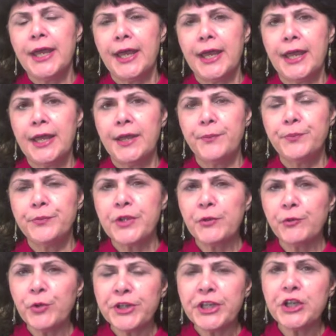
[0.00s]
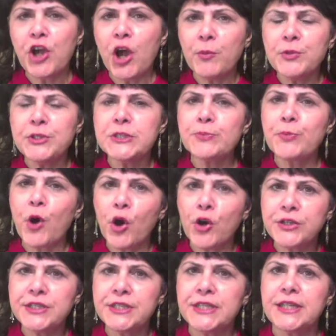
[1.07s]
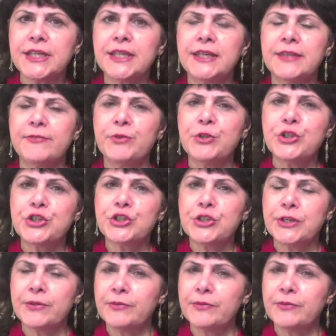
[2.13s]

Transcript: um, the Worker Communist Party, which